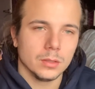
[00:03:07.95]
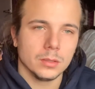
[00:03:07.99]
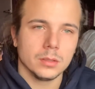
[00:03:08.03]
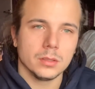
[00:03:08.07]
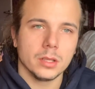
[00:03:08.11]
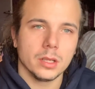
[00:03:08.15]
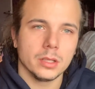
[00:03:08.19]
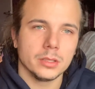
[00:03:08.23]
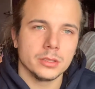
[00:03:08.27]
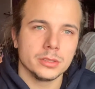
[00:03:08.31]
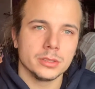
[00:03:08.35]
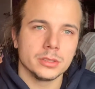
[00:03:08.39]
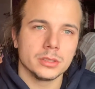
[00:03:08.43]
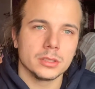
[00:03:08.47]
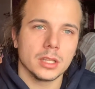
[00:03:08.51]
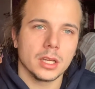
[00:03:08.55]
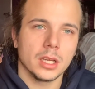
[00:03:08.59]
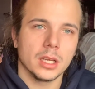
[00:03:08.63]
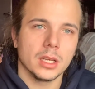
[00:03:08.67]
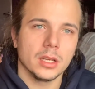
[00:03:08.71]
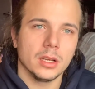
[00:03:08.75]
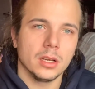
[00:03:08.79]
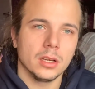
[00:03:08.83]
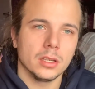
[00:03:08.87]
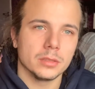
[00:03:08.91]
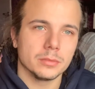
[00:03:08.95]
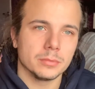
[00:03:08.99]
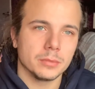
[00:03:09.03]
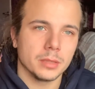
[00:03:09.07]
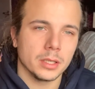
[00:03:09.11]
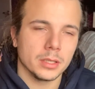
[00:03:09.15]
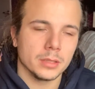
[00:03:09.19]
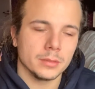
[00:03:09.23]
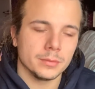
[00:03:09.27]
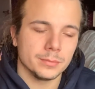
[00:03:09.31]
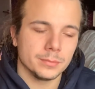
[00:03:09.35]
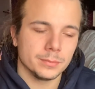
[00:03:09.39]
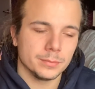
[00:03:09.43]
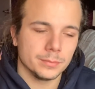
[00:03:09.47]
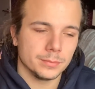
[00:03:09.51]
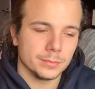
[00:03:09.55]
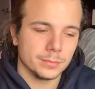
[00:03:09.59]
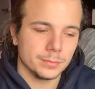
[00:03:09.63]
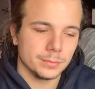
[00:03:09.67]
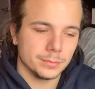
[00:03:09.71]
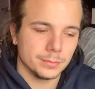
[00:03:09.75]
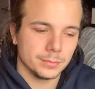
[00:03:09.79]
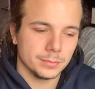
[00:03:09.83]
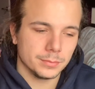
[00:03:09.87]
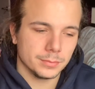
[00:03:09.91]
legends die young, man
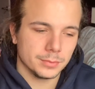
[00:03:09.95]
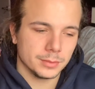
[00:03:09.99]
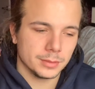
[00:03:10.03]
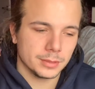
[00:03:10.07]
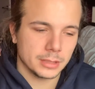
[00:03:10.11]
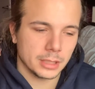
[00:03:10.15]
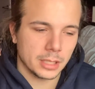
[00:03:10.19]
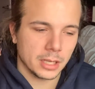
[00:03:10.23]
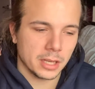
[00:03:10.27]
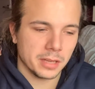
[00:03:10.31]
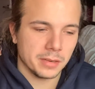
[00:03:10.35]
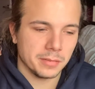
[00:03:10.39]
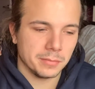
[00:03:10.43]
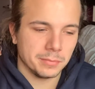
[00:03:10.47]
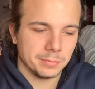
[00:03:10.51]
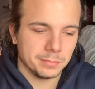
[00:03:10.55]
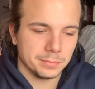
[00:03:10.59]
that.